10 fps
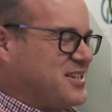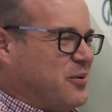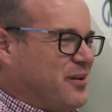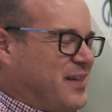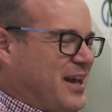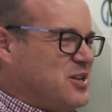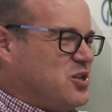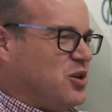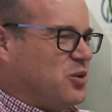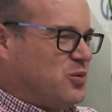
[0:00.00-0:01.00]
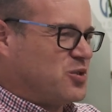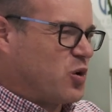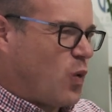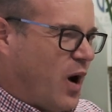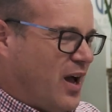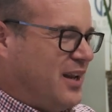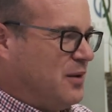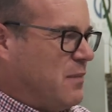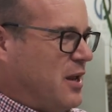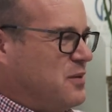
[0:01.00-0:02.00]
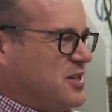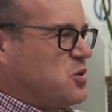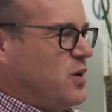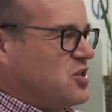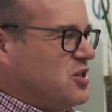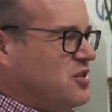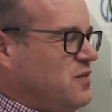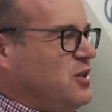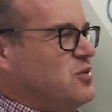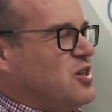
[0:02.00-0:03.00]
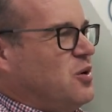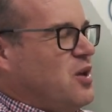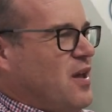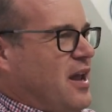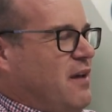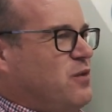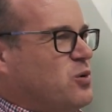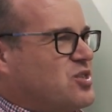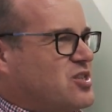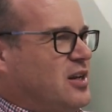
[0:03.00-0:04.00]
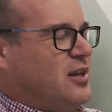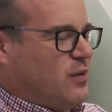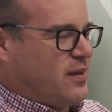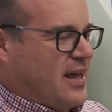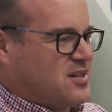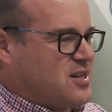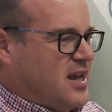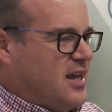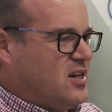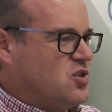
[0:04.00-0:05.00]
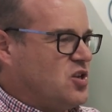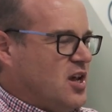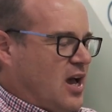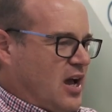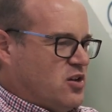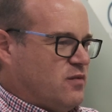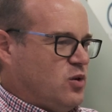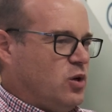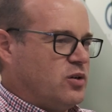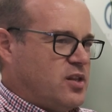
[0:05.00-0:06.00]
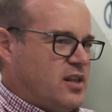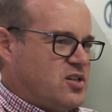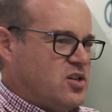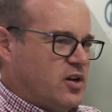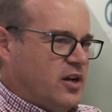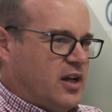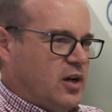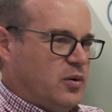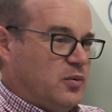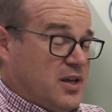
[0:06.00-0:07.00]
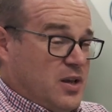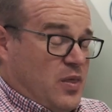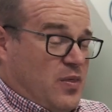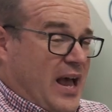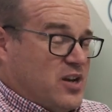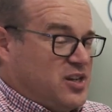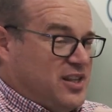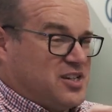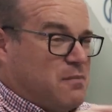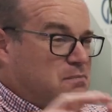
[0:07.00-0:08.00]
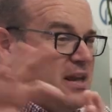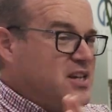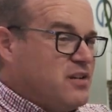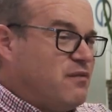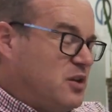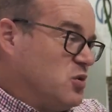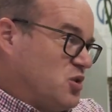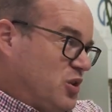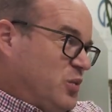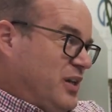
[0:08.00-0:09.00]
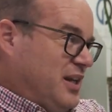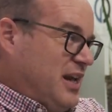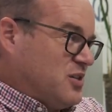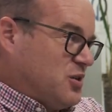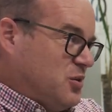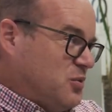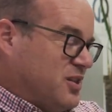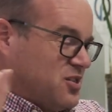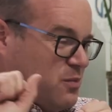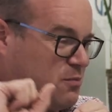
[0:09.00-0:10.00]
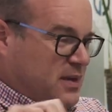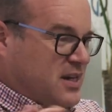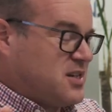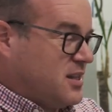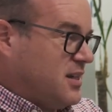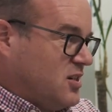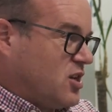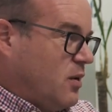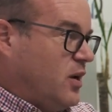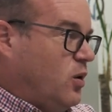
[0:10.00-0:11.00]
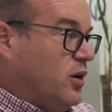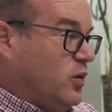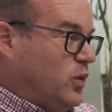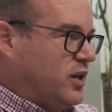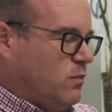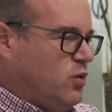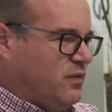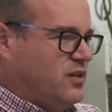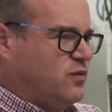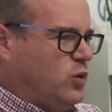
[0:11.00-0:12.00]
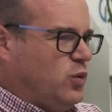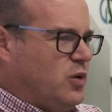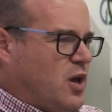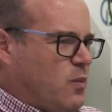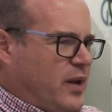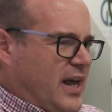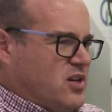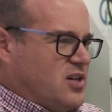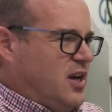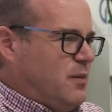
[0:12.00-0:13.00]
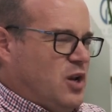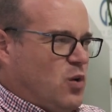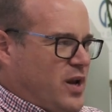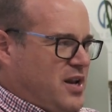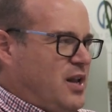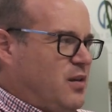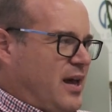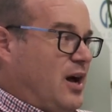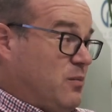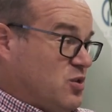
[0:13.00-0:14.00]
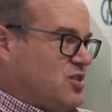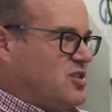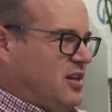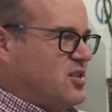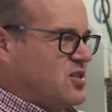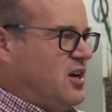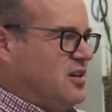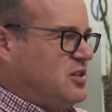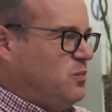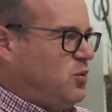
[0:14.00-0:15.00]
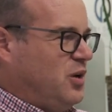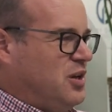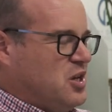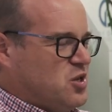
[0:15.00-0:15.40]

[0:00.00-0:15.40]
So if that is you sort of quietly, maybe this question is for you. So if you're still at that stage and you've looked at this and you kind of go, actually, there's an amazing future that we can get to. There's some amazing things going on and we can move this forward. But actually, I'm nowhere near that. I'm just still at the starting point.